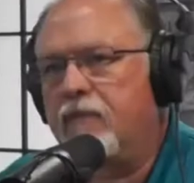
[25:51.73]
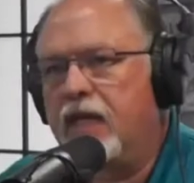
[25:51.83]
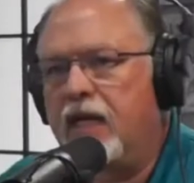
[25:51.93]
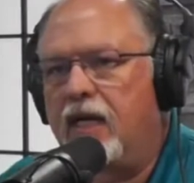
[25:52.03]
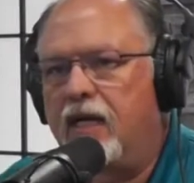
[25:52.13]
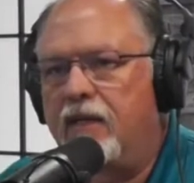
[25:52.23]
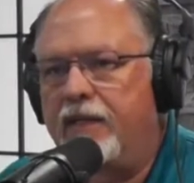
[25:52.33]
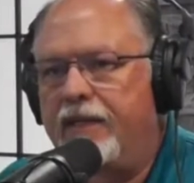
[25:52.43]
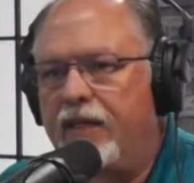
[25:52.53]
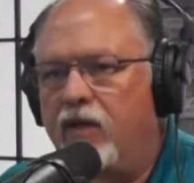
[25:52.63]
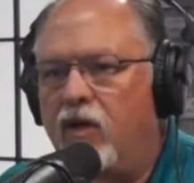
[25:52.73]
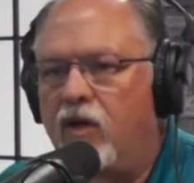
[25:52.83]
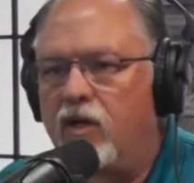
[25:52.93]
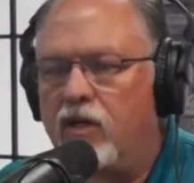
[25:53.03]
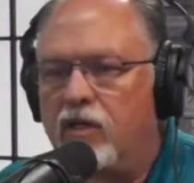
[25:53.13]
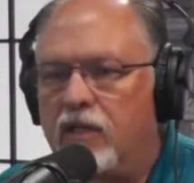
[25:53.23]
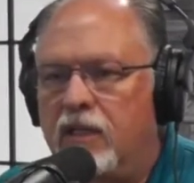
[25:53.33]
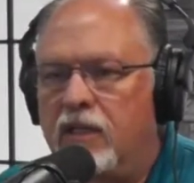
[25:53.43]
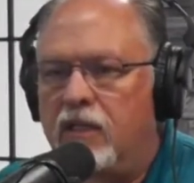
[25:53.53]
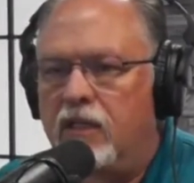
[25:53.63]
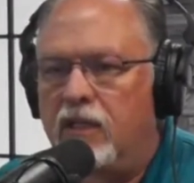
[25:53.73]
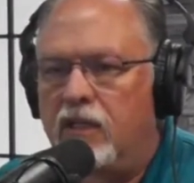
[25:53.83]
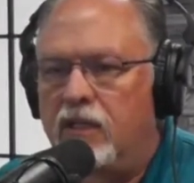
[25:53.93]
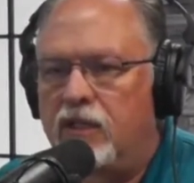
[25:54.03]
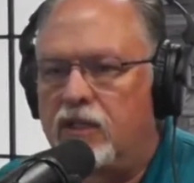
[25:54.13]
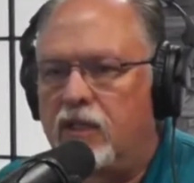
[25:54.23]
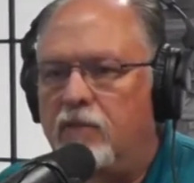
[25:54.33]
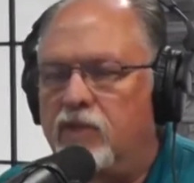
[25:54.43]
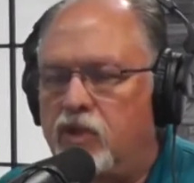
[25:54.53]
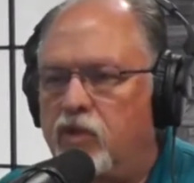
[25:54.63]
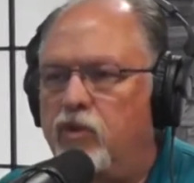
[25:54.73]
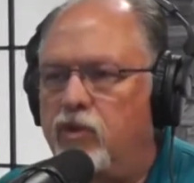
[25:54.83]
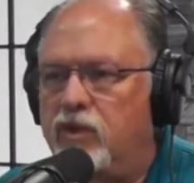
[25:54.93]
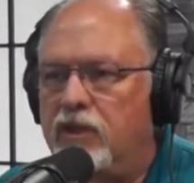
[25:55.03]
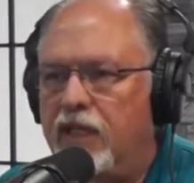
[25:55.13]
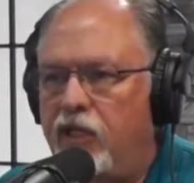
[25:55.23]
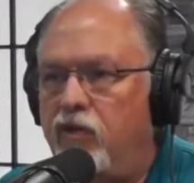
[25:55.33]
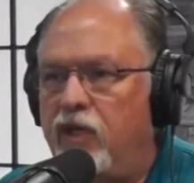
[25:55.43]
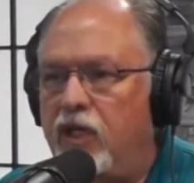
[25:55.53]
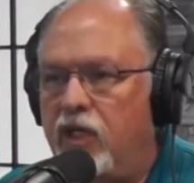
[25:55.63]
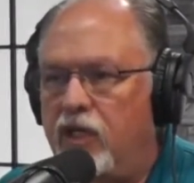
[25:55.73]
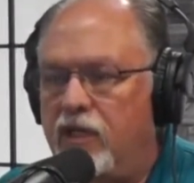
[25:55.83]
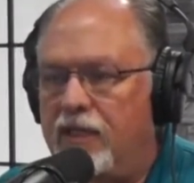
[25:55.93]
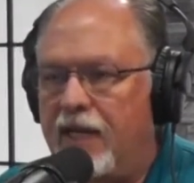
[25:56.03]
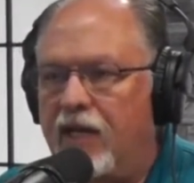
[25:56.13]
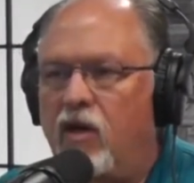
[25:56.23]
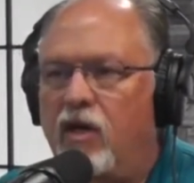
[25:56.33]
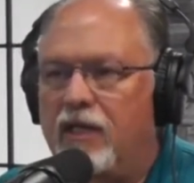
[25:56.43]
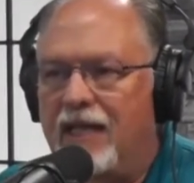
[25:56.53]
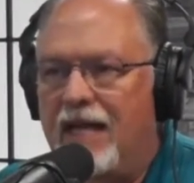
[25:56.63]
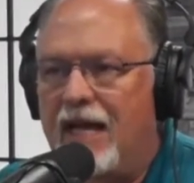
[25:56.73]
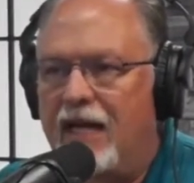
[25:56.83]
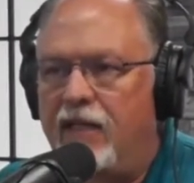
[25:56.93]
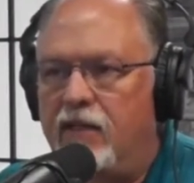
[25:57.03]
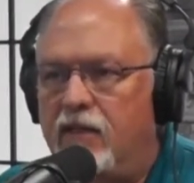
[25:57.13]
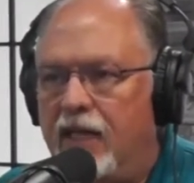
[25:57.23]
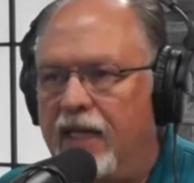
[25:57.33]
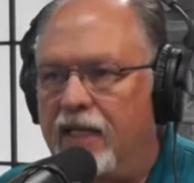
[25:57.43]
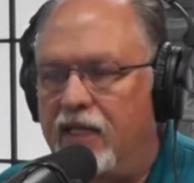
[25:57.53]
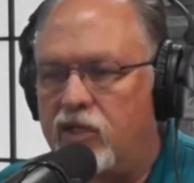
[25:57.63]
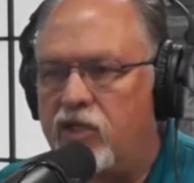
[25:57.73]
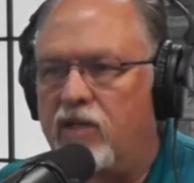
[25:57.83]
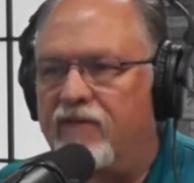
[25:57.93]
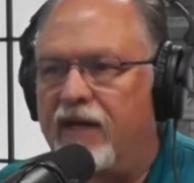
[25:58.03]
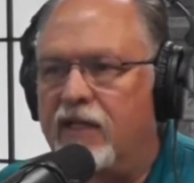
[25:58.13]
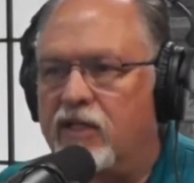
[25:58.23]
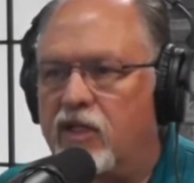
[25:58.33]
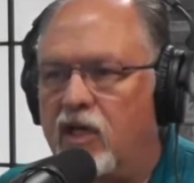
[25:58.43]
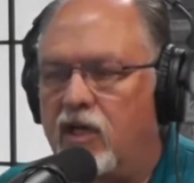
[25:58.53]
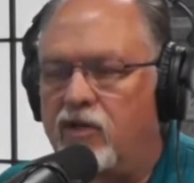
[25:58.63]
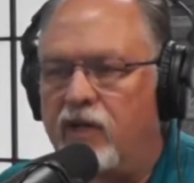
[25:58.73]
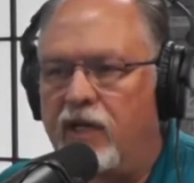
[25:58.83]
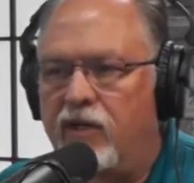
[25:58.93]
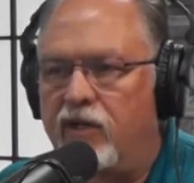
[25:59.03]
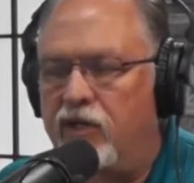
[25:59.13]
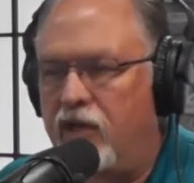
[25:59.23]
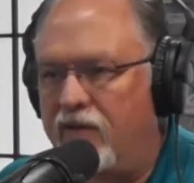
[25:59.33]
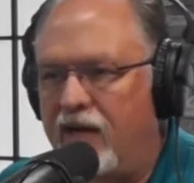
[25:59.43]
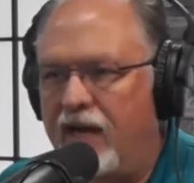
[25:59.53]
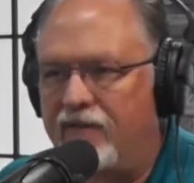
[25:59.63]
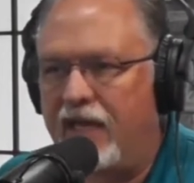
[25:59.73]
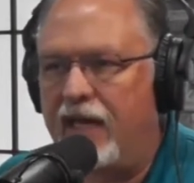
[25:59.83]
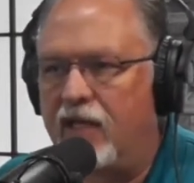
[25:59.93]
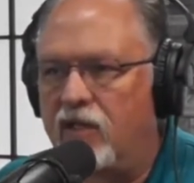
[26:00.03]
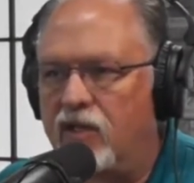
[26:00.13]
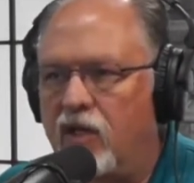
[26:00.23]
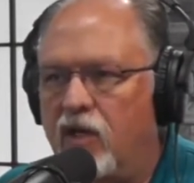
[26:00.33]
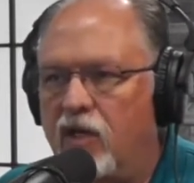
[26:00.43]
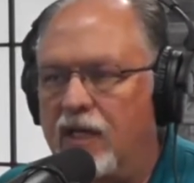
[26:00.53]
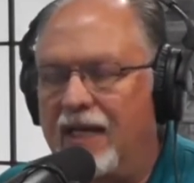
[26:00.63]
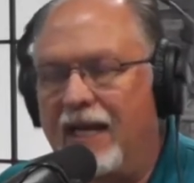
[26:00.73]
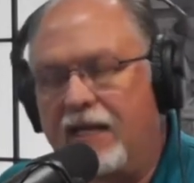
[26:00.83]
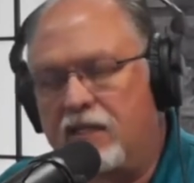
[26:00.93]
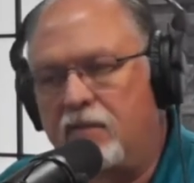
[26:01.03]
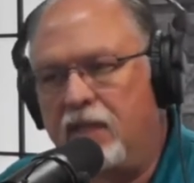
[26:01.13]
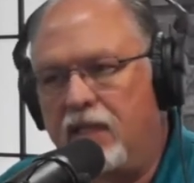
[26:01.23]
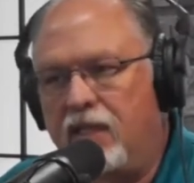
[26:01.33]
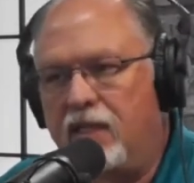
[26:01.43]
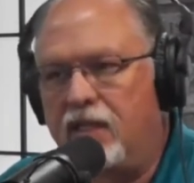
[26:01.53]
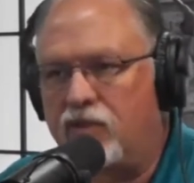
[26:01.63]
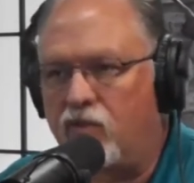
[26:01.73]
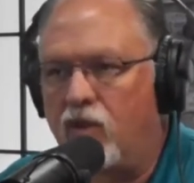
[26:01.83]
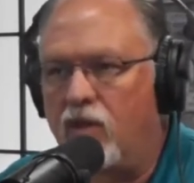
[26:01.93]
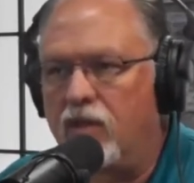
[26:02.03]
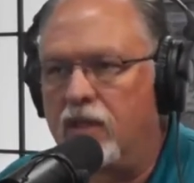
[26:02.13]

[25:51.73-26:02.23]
there are some schools that you can take online and get certified as a dog trainer, and you never have to handle a dog, and that to me is wrong.